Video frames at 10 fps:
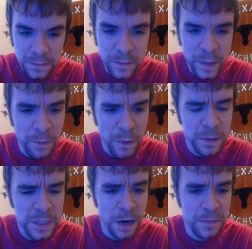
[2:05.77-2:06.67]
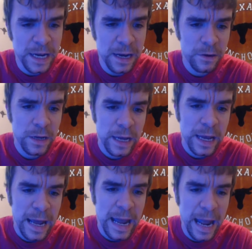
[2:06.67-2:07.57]
We went to Uptown,
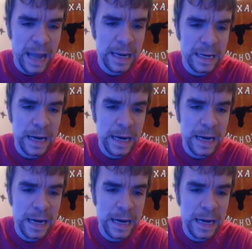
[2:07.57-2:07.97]
and